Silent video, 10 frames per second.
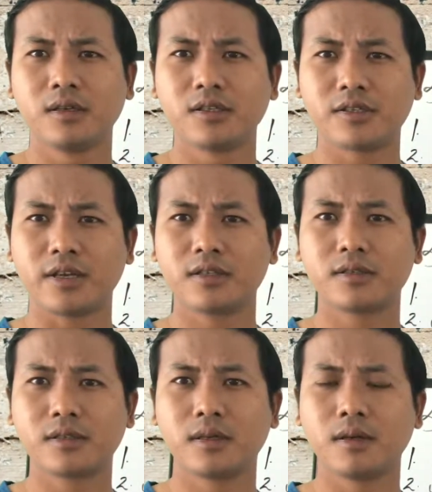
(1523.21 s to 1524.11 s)

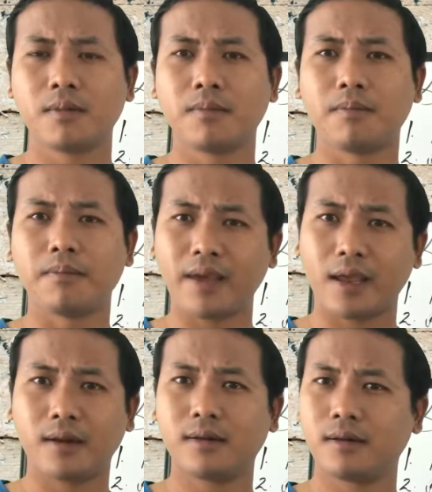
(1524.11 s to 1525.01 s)

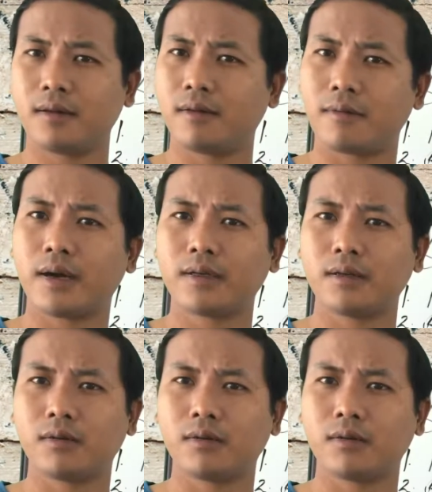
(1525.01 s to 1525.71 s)
salesman, right?